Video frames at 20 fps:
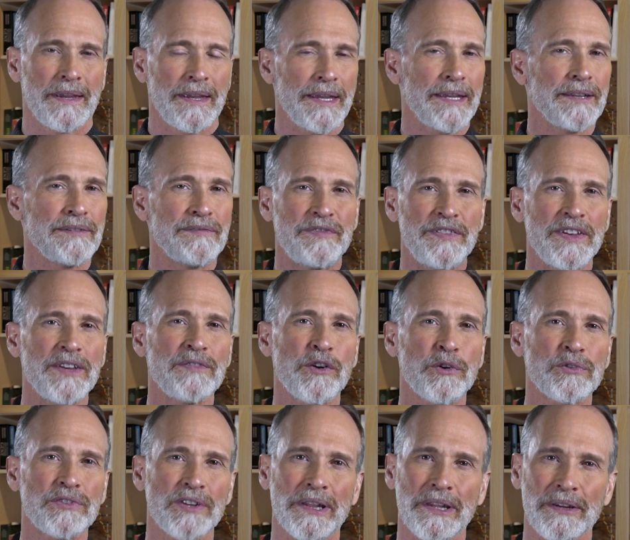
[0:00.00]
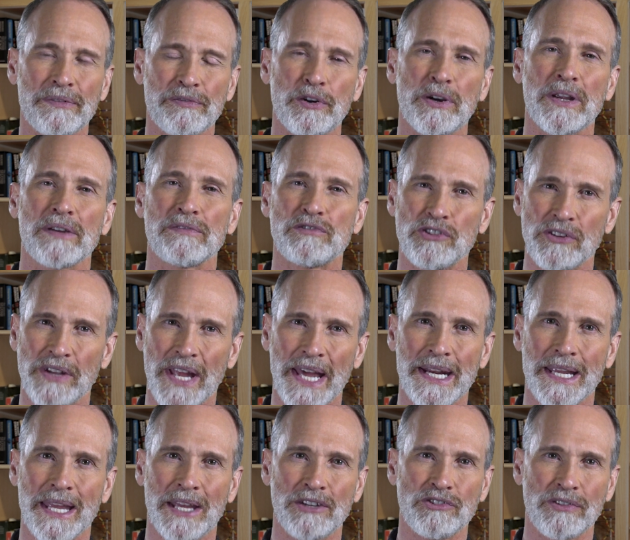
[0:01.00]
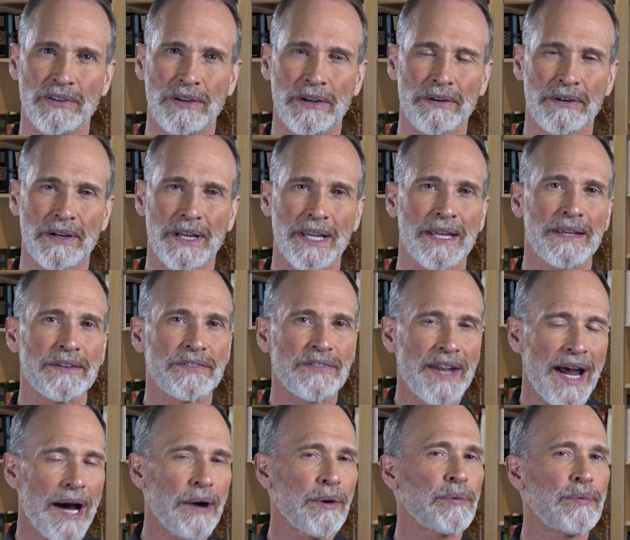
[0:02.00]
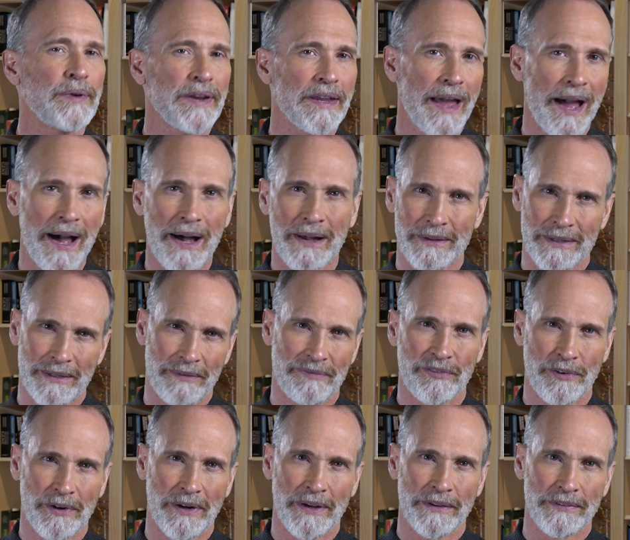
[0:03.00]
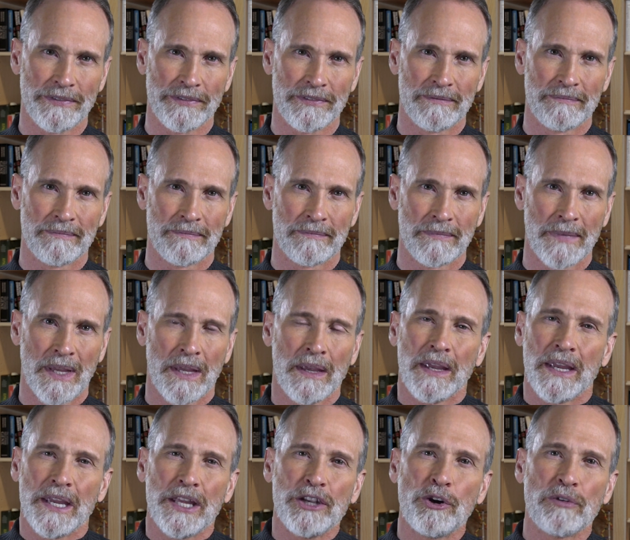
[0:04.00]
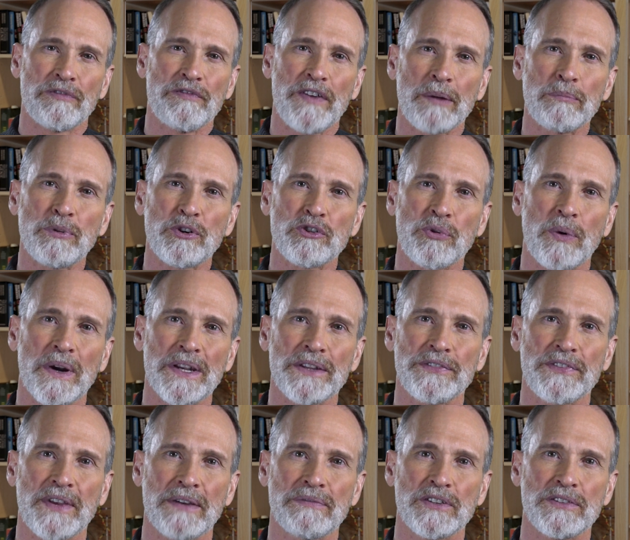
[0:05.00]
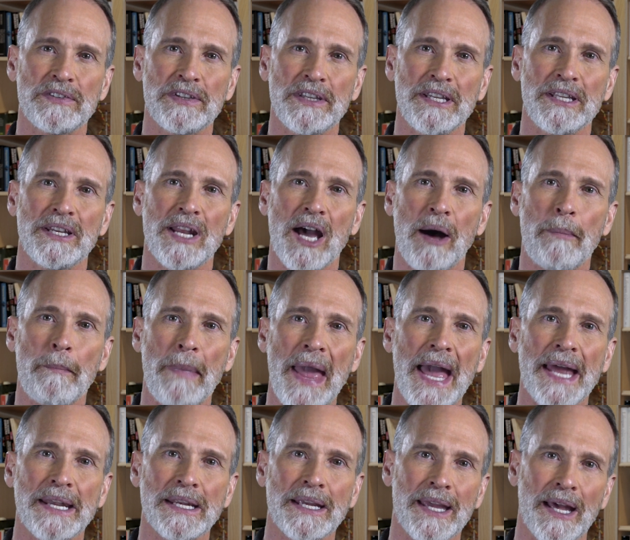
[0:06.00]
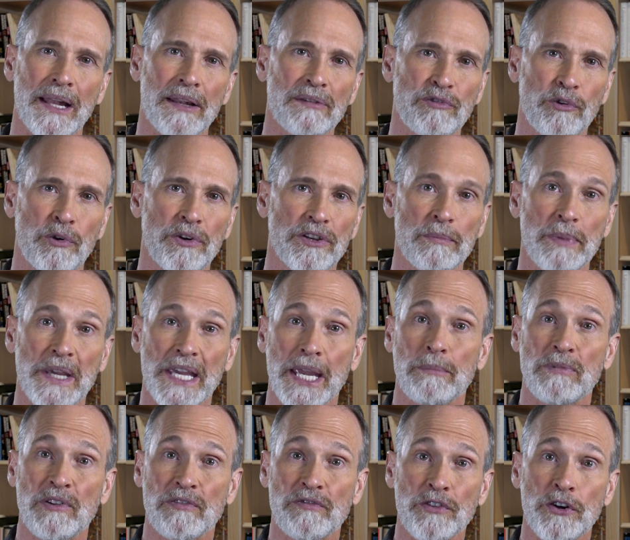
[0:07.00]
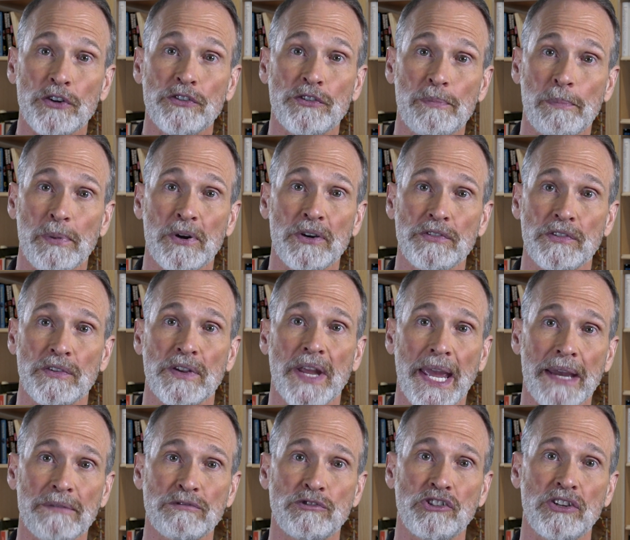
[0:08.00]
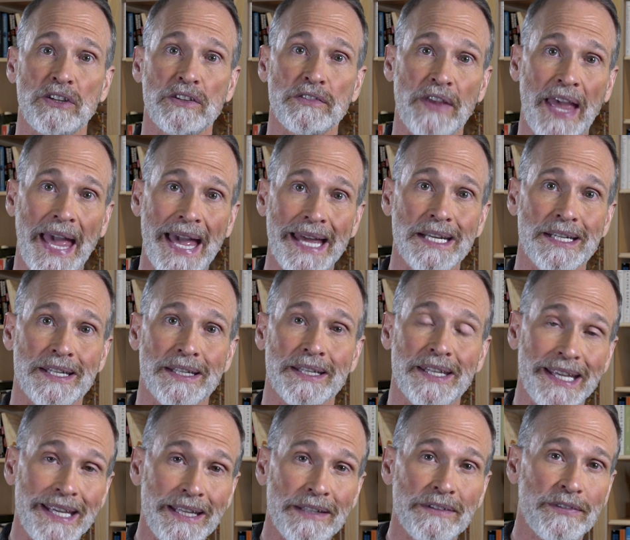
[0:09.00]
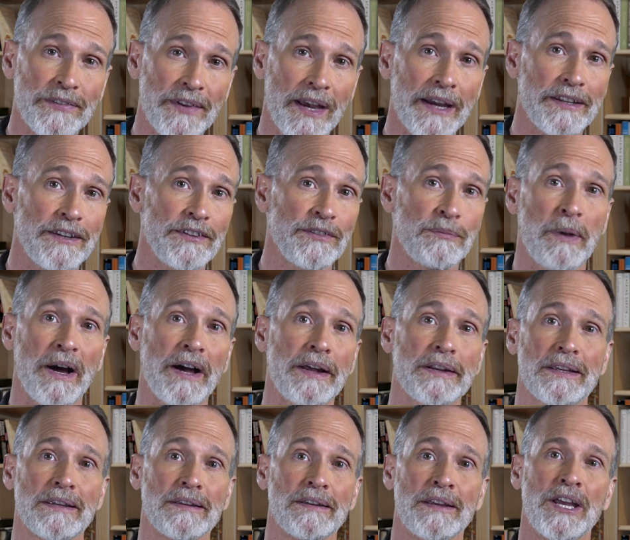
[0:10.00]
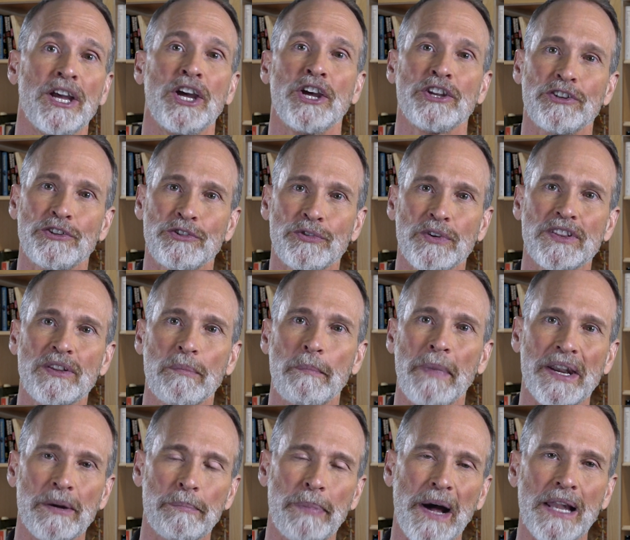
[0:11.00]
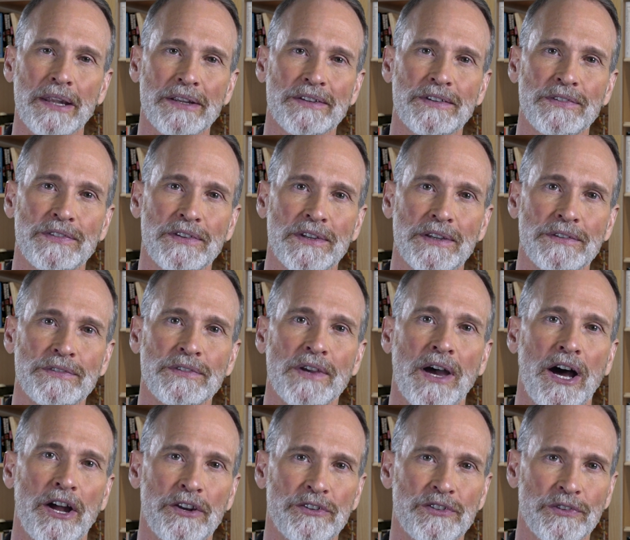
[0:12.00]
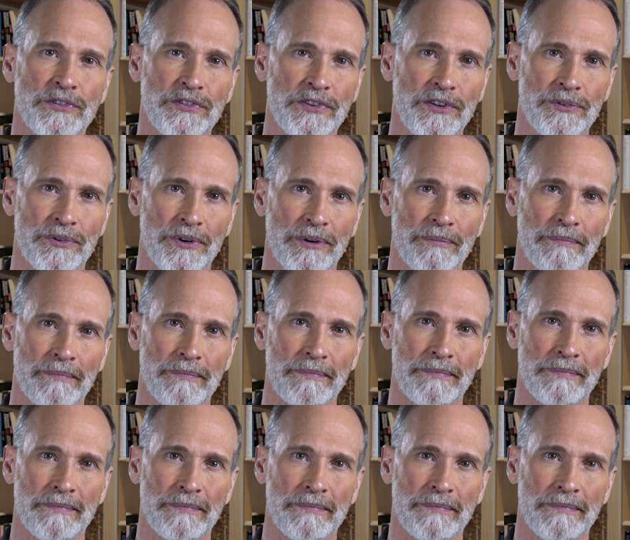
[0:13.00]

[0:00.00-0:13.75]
In vivo delivery of genetic engineering is now a reality for us. In November 2017, a man in California became the first person to have genes edited inside his body to treat the metabolic disease Hunter syndrome.